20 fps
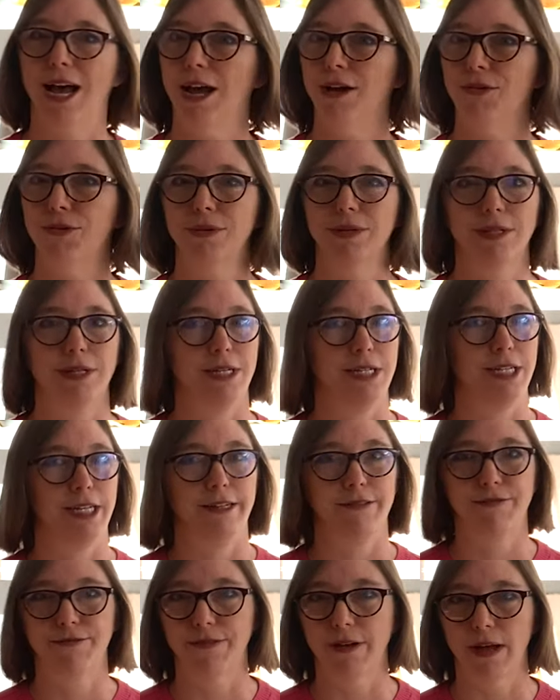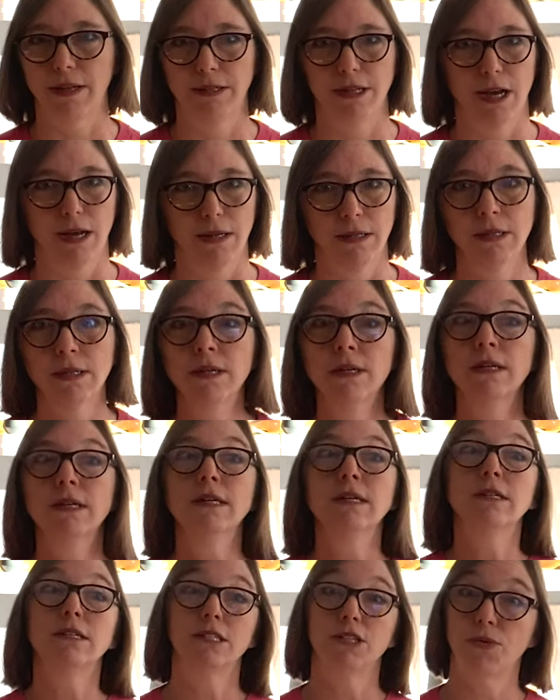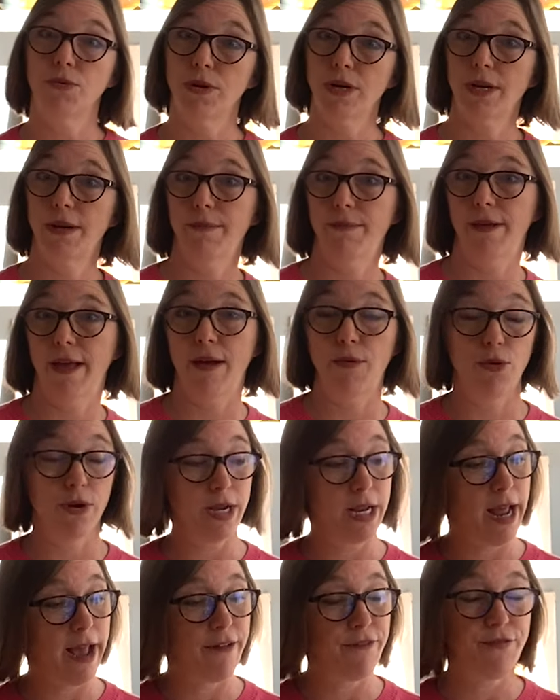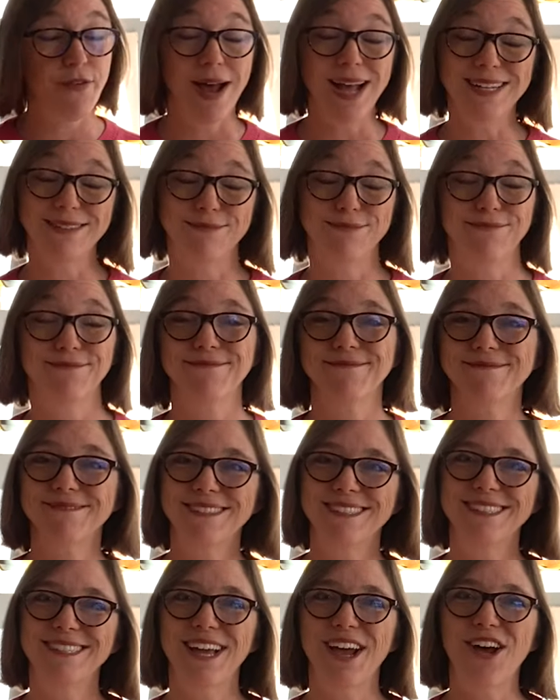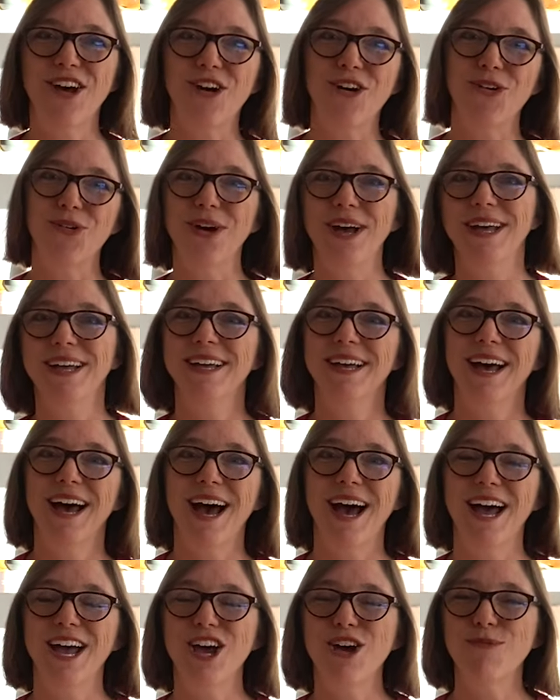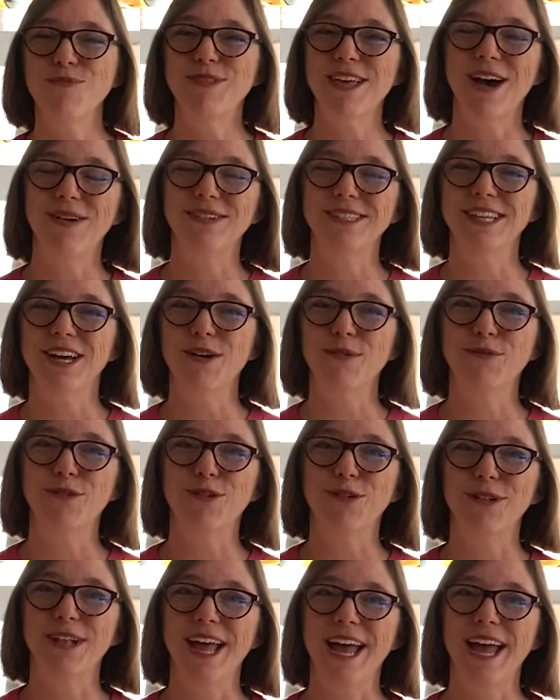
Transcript: I really need fun, y'all. So we're going to we're going to have fun. So I hope that was helpful